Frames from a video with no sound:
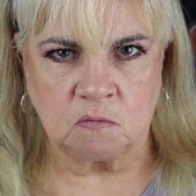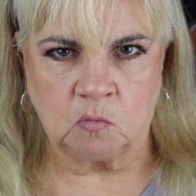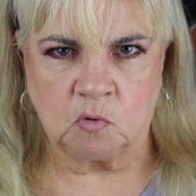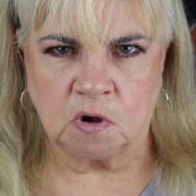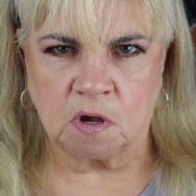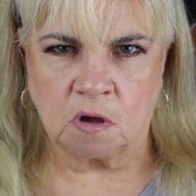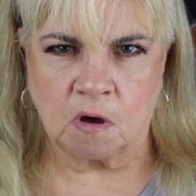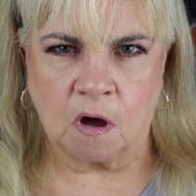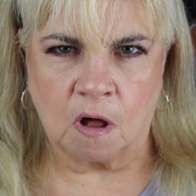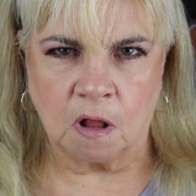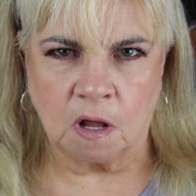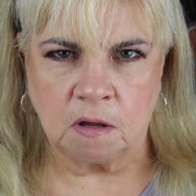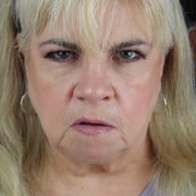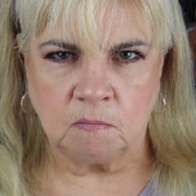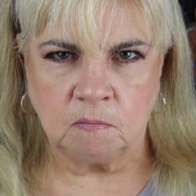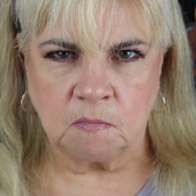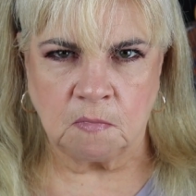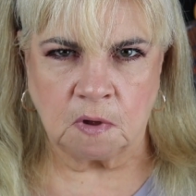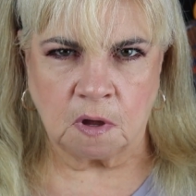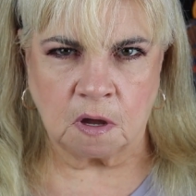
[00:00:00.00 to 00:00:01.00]
what do you call
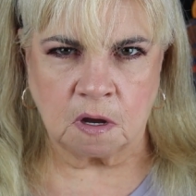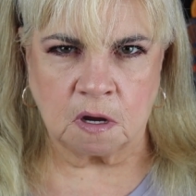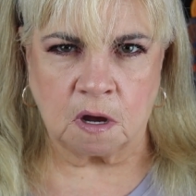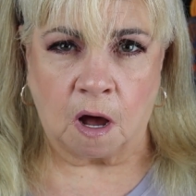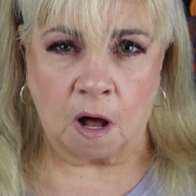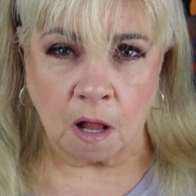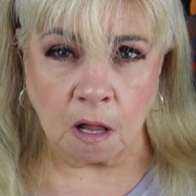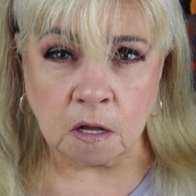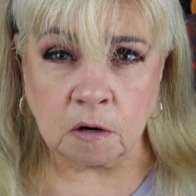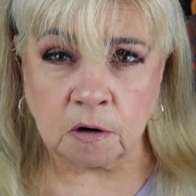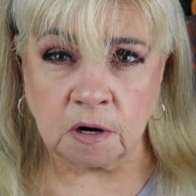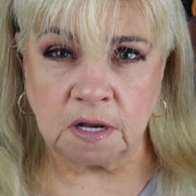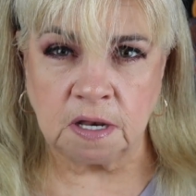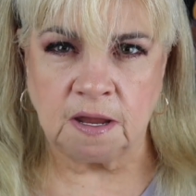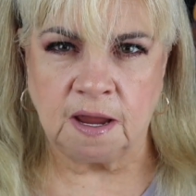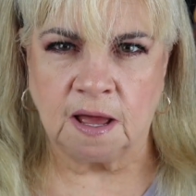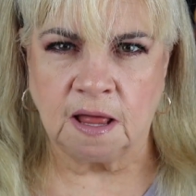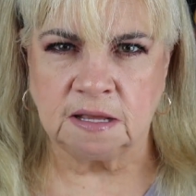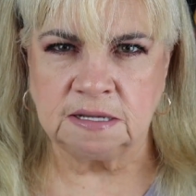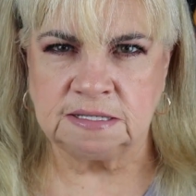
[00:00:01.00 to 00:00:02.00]
it? Color
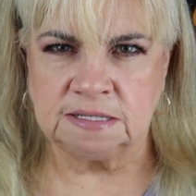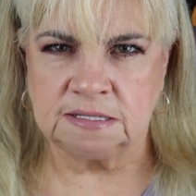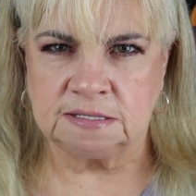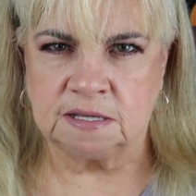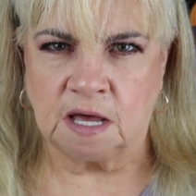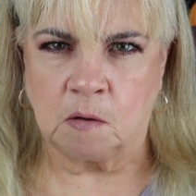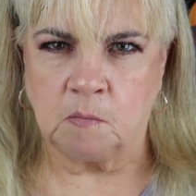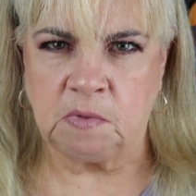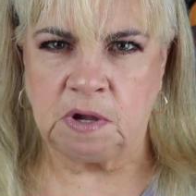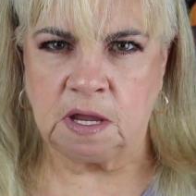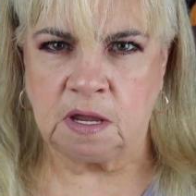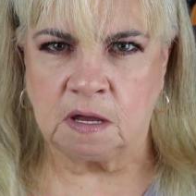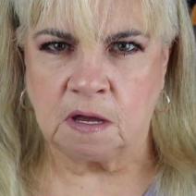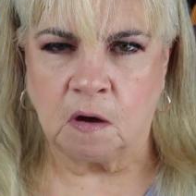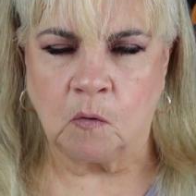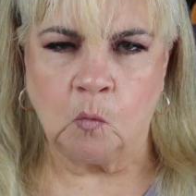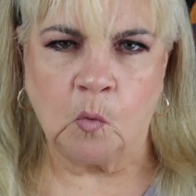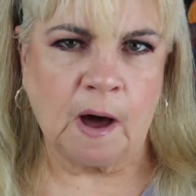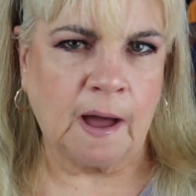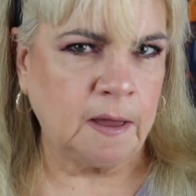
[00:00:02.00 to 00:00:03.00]
analysis on me
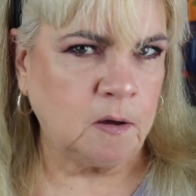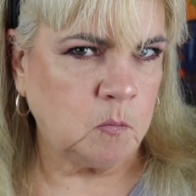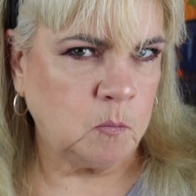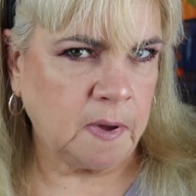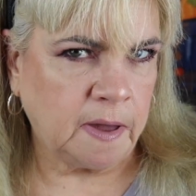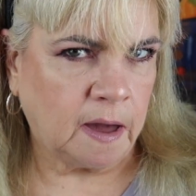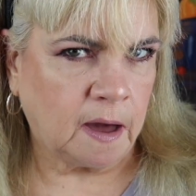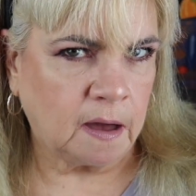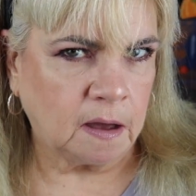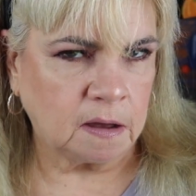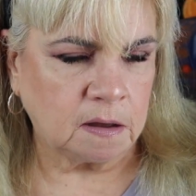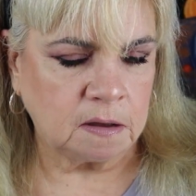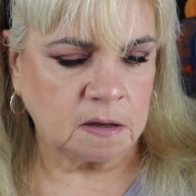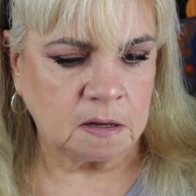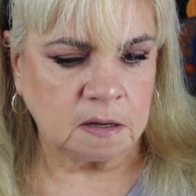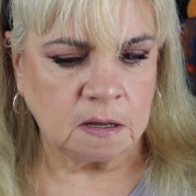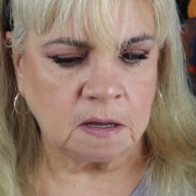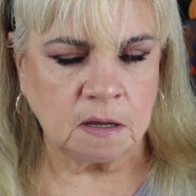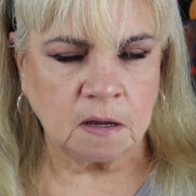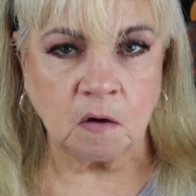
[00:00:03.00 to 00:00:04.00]
a while back,
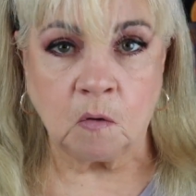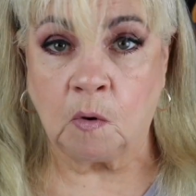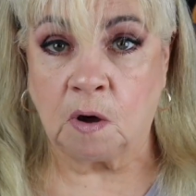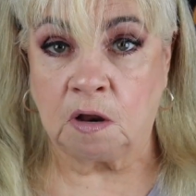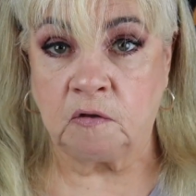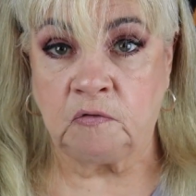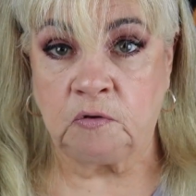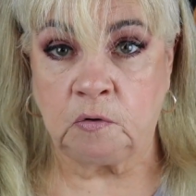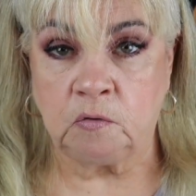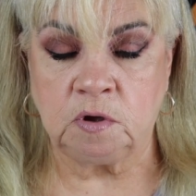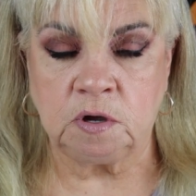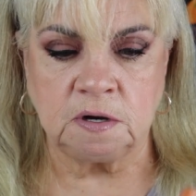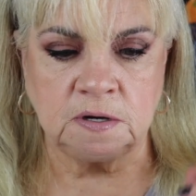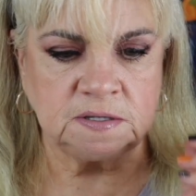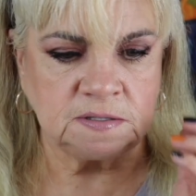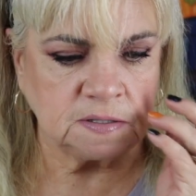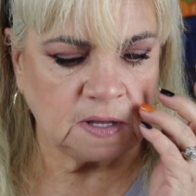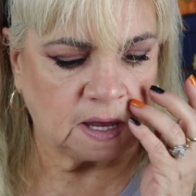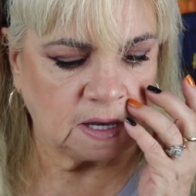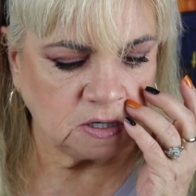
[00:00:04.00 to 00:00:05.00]
quite a few
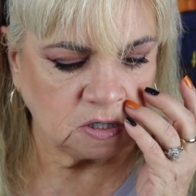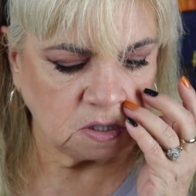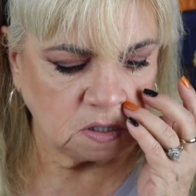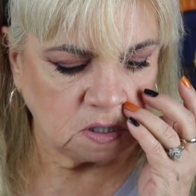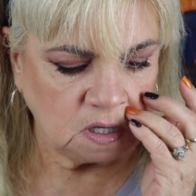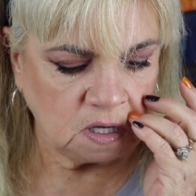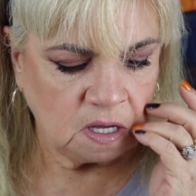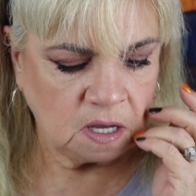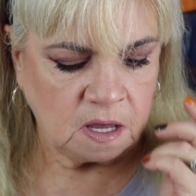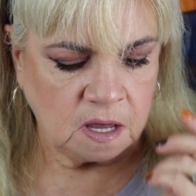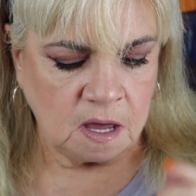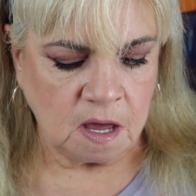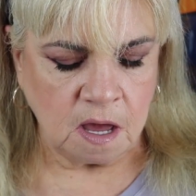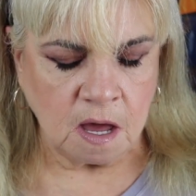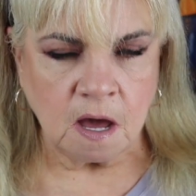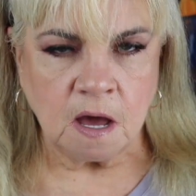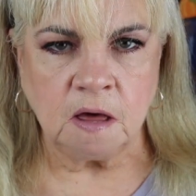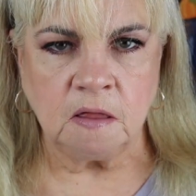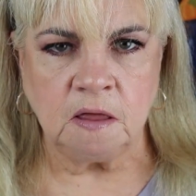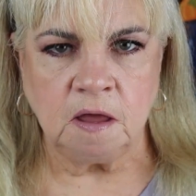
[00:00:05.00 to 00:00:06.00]
years actually.
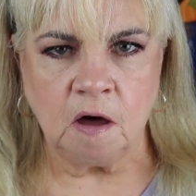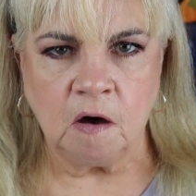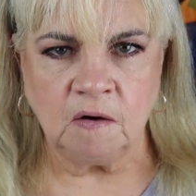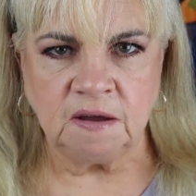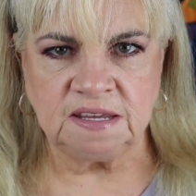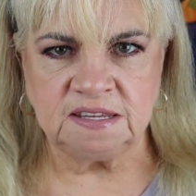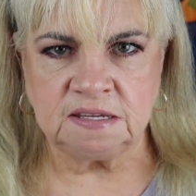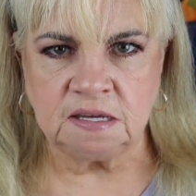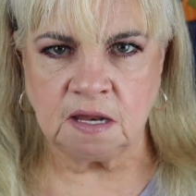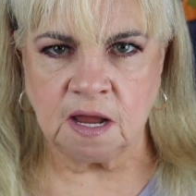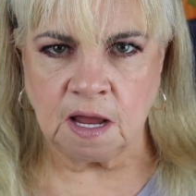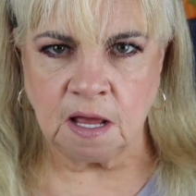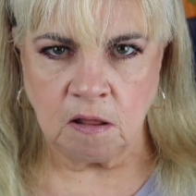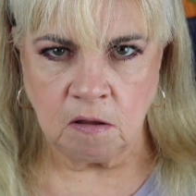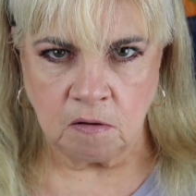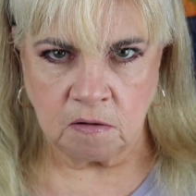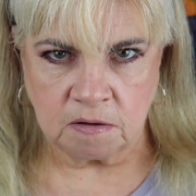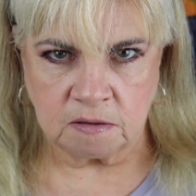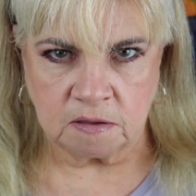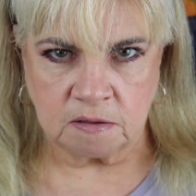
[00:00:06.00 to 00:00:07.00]
And they always said I
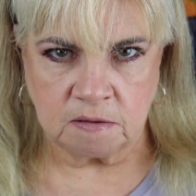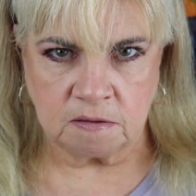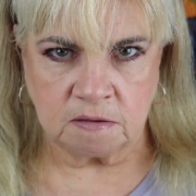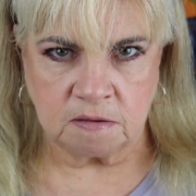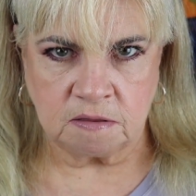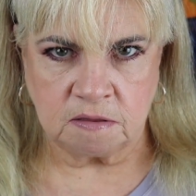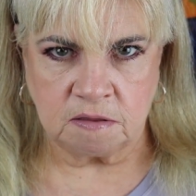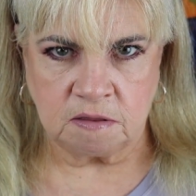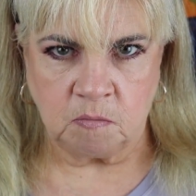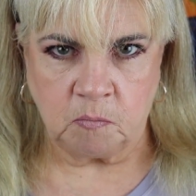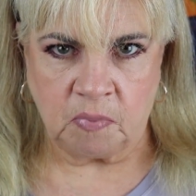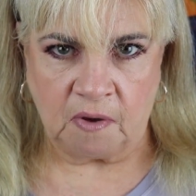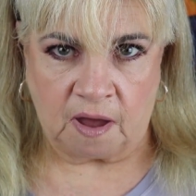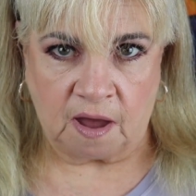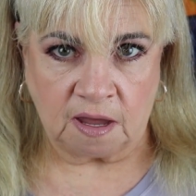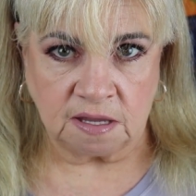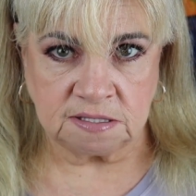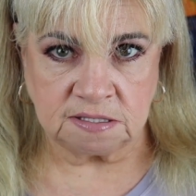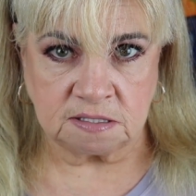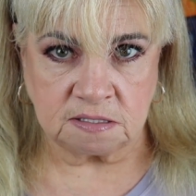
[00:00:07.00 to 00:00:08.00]
look the
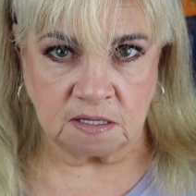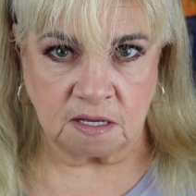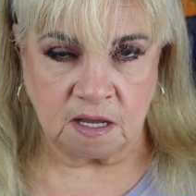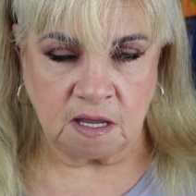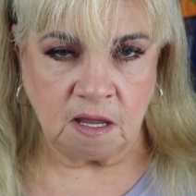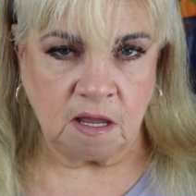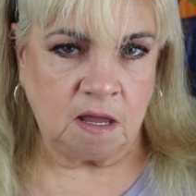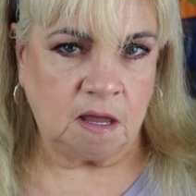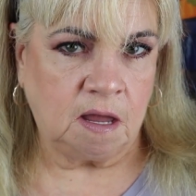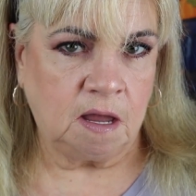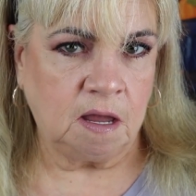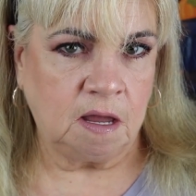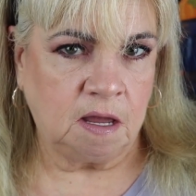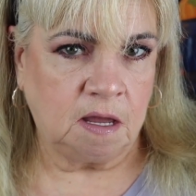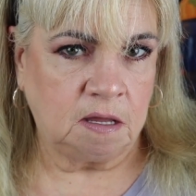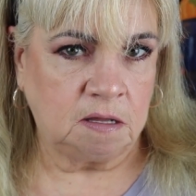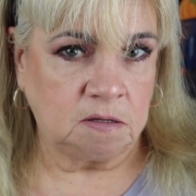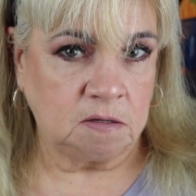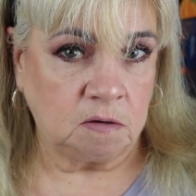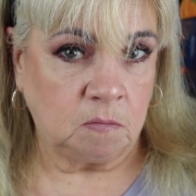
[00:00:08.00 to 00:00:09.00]
best
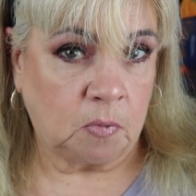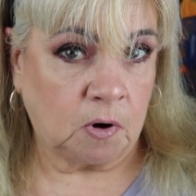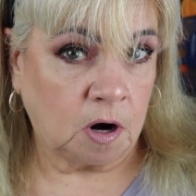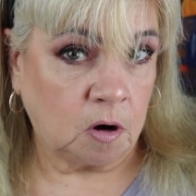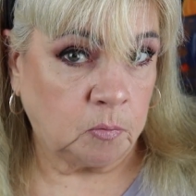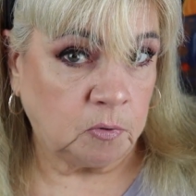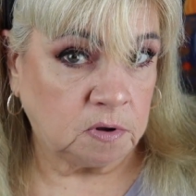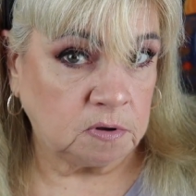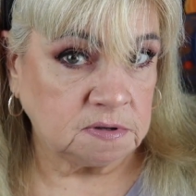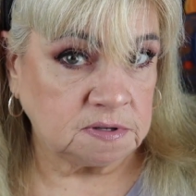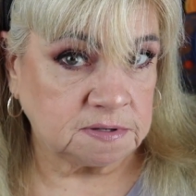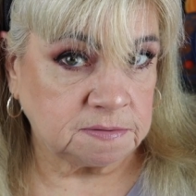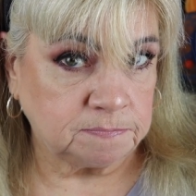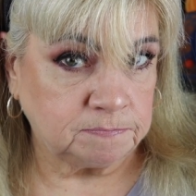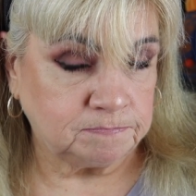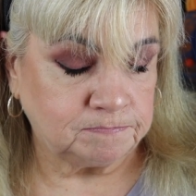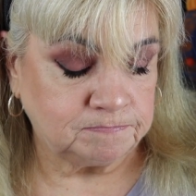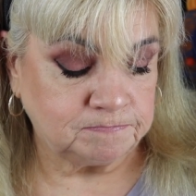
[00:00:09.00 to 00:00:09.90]
in purples.